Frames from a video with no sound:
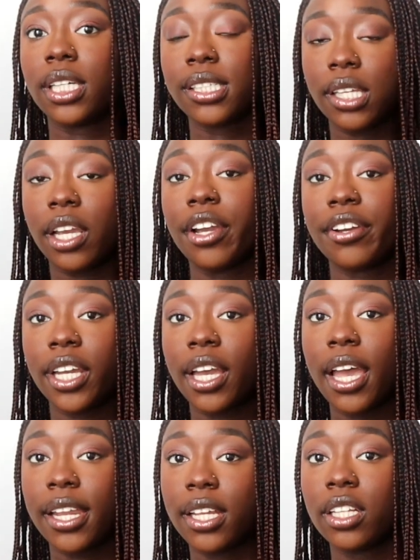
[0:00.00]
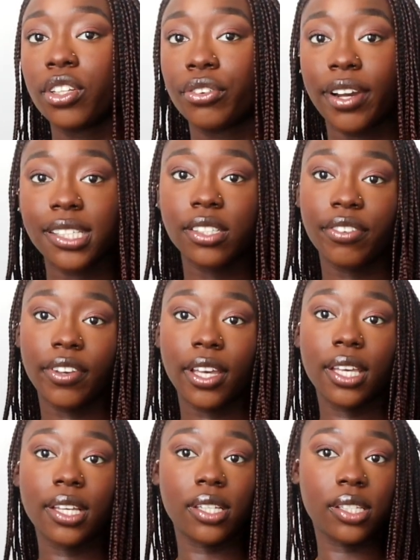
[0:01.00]
this area, and then the rest of
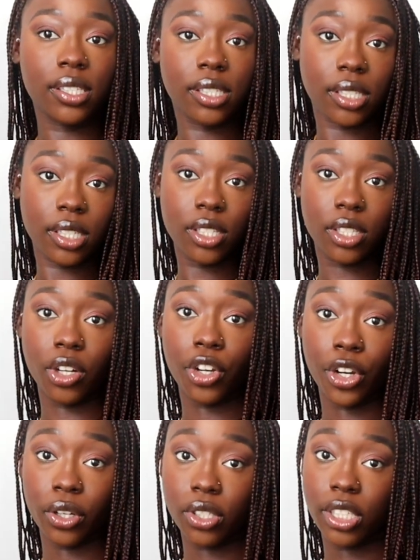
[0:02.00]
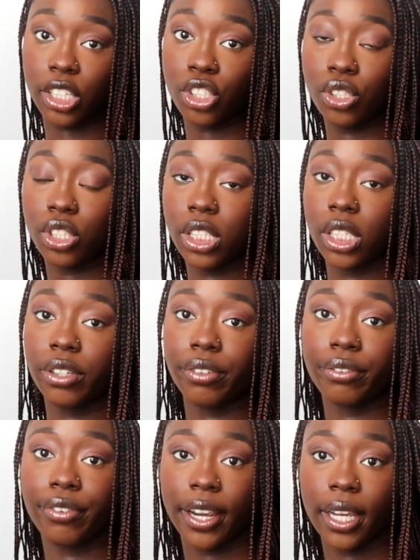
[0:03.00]
it is the curls that you see
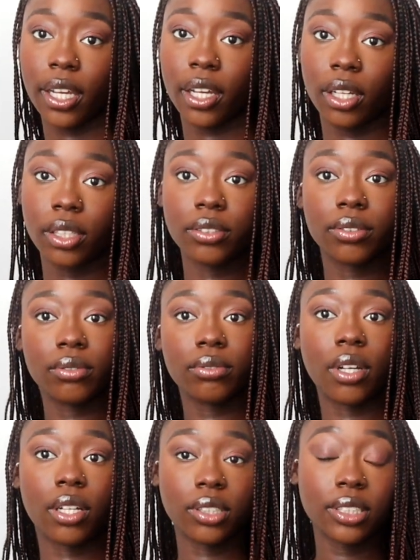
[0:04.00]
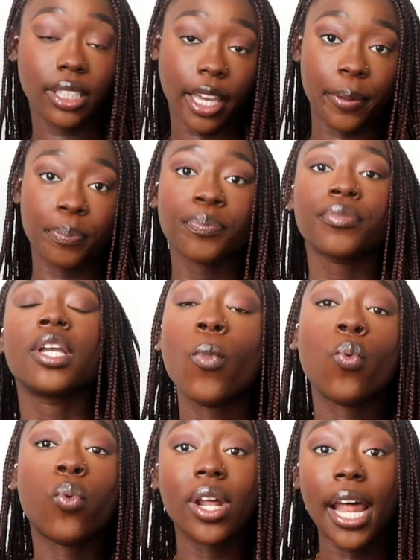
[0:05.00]
right here. Well, yeah.
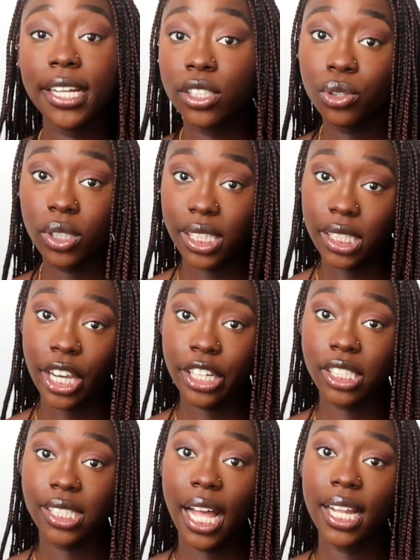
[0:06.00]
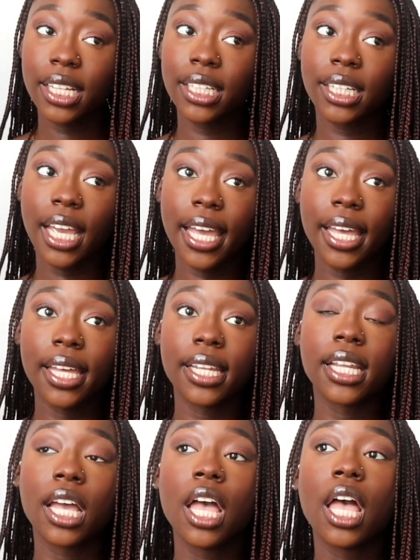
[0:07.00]
Would I do this hairstyle
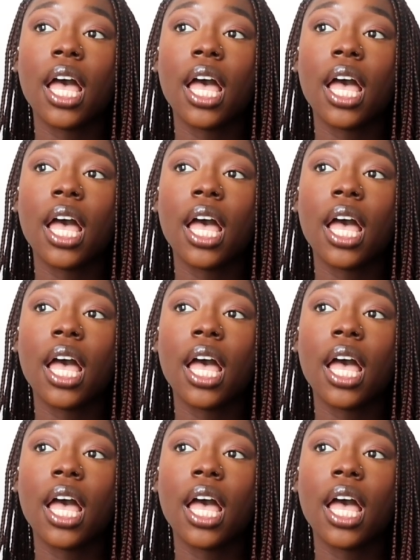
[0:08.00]
again?